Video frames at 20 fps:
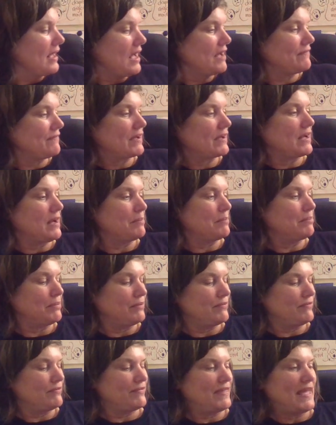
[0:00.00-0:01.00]
of a
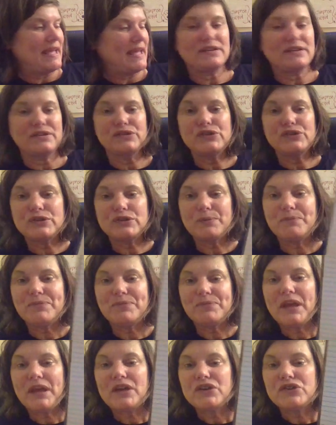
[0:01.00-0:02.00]
couple of things.
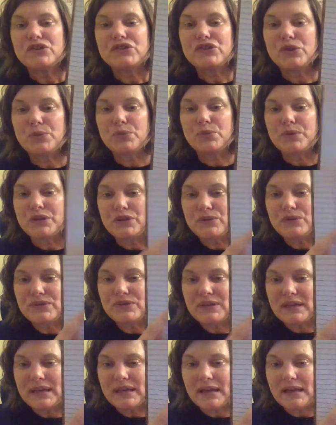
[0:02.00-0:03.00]
So when you
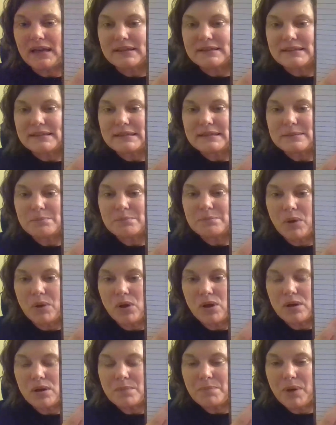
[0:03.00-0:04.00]
see a
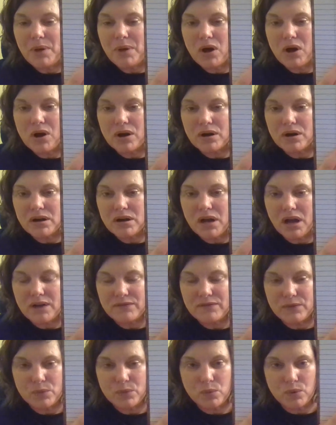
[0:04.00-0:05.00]
small part
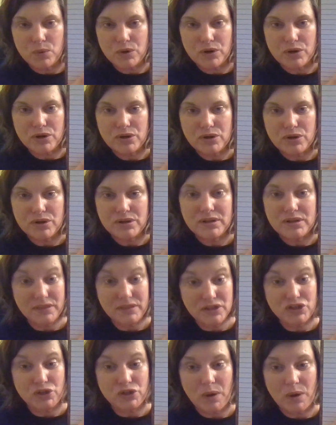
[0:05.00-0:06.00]
of a word
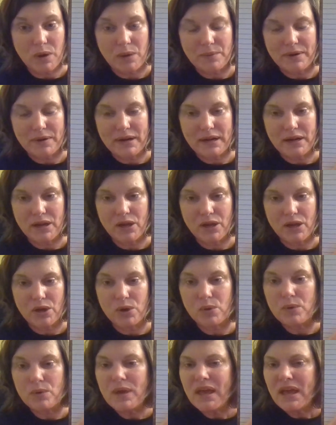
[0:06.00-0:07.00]
that you already
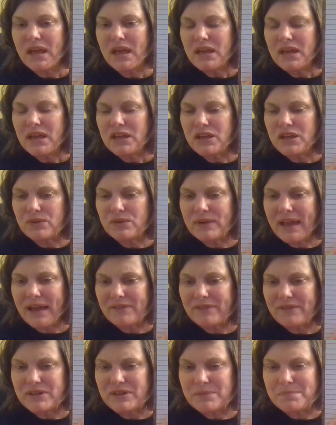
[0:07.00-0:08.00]
know, you don't
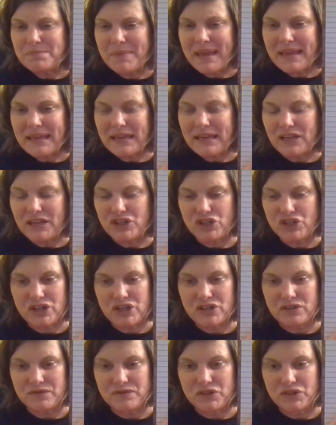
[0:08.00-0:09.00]
have to make each
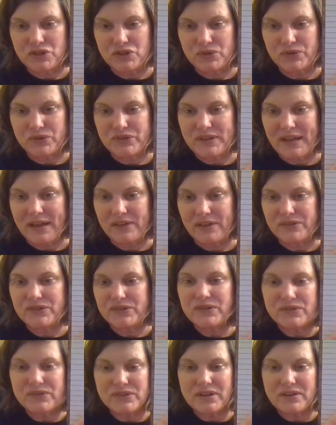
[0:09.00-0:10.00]
individual sound.
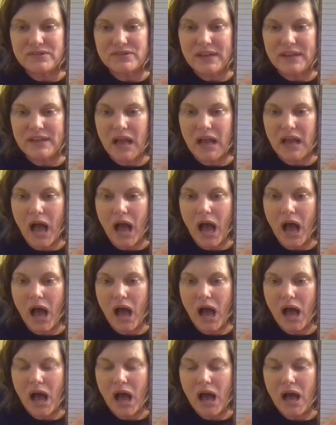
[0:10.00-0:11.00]
So instead of saying
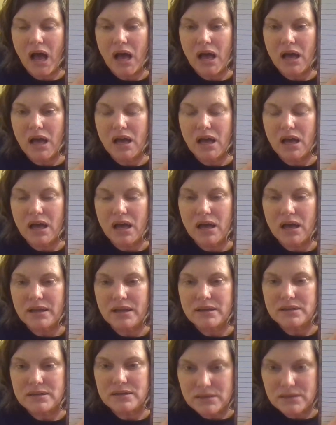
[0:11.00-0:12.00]

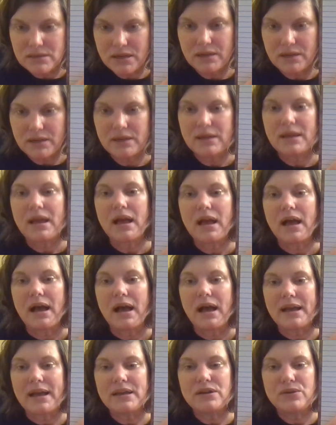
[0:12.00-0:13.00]
on,
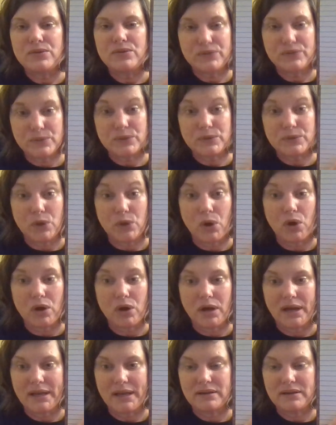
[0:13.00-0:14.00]
I knew this was
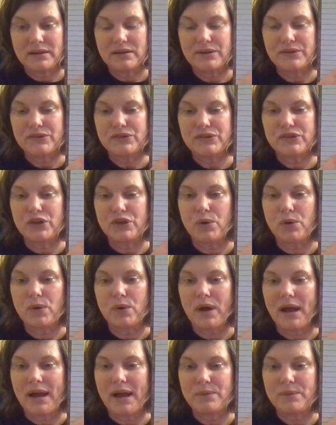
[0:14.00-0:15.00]
on, so
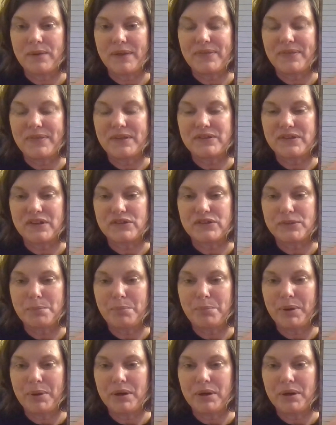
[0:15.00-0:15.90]
I read this as